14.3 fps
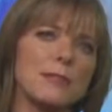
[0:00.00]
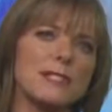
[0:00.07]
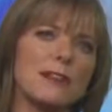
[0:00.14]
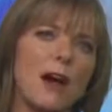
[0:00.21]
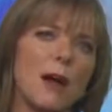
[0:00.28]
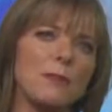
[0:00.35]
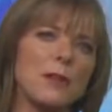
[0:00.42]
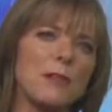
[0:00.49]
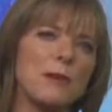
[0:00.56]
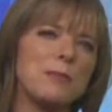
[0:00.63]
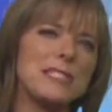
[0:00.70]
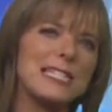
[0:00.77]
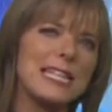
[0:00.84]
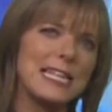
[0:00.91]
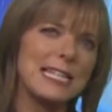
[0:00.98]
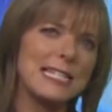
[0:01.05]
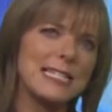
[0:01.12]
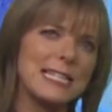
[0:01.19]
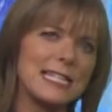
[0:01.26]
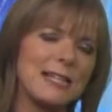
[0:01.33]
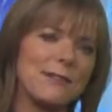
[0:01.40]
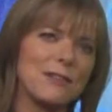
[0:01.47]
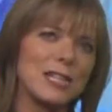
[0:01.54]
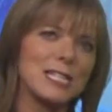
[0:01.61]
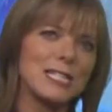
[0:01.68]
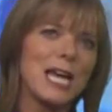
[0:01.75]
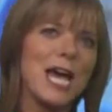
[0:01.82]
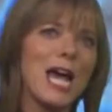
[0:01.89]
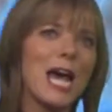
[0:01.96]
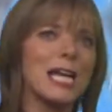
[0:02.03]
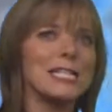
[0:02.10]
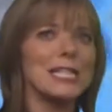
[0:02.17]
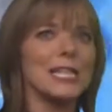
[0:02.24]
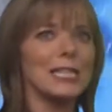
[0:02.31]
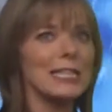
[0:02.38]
to time. Nothing particularly significant until